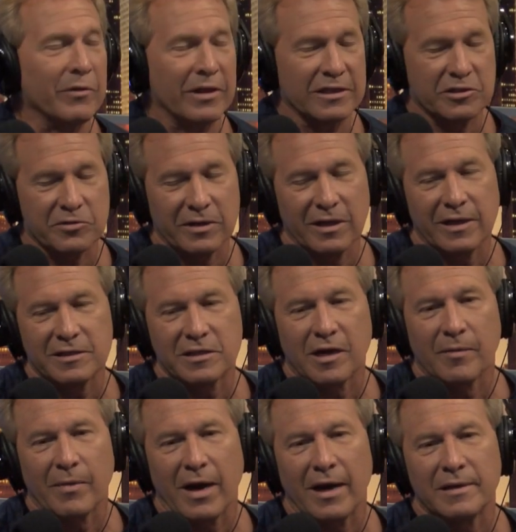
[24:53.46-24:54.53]
when the street lights
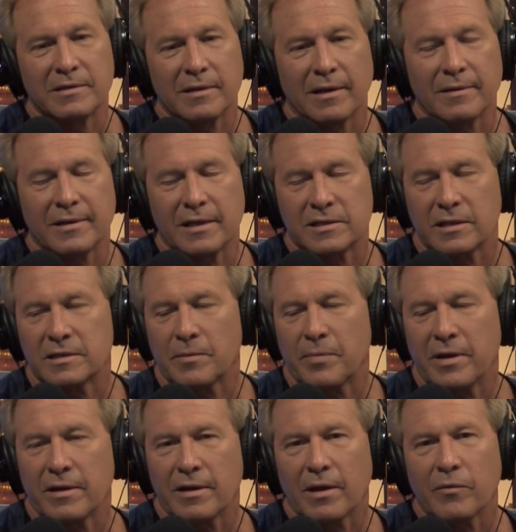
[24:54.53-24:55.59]
come on. Yeah, because it
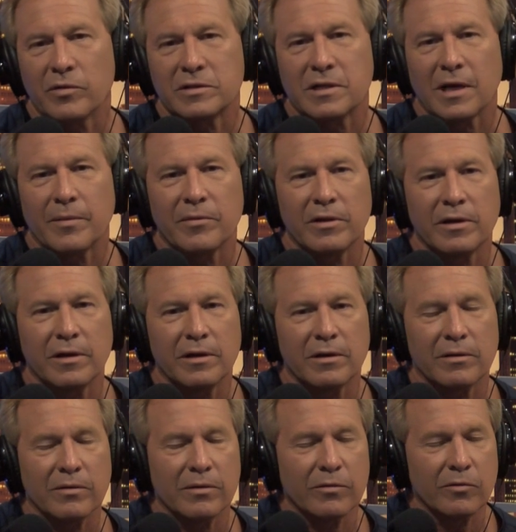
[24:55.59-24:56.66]
depended on what time of the
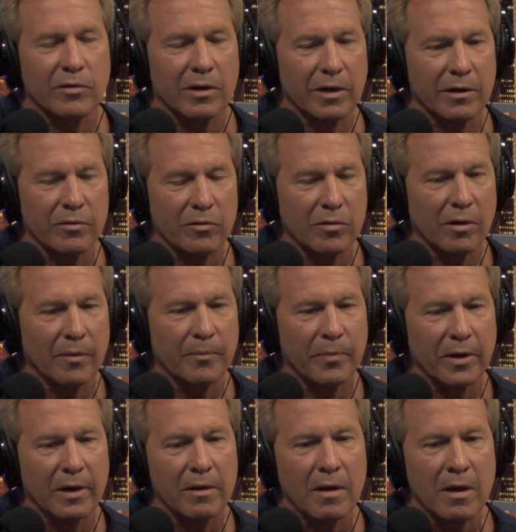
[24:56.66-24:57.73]
year where I grew up.
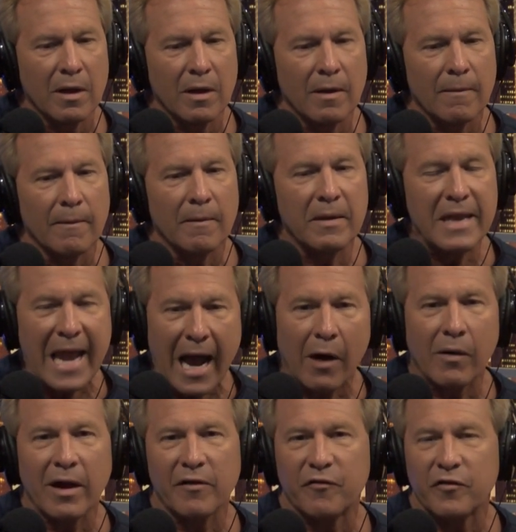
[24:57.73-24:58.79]
But
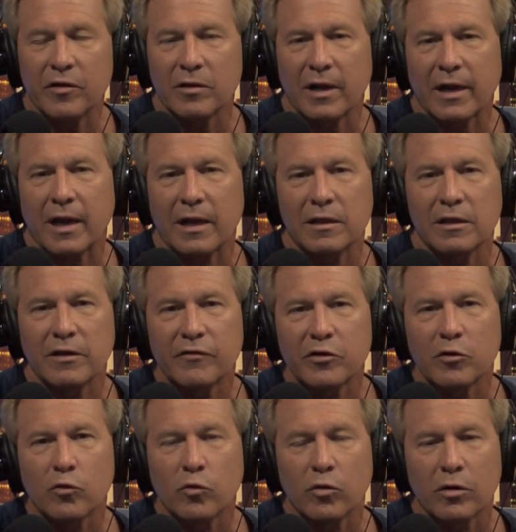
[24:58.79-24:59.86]
now I feel like I live
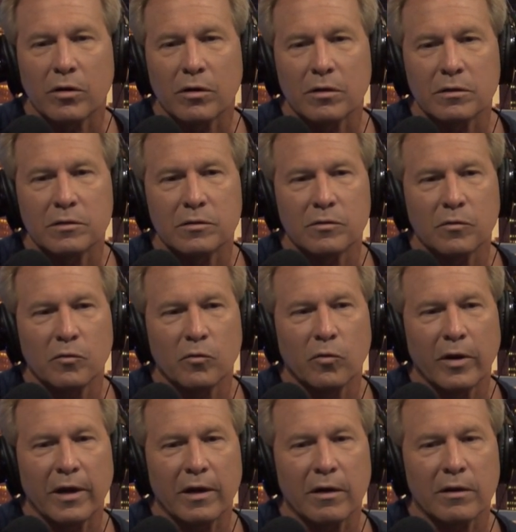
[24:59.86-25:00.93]
in a world
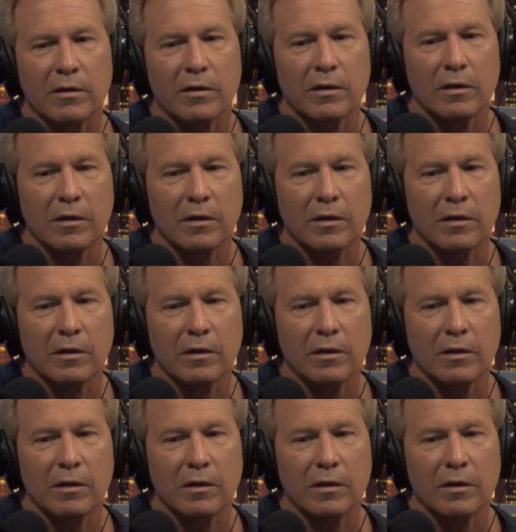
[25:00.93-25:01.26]
where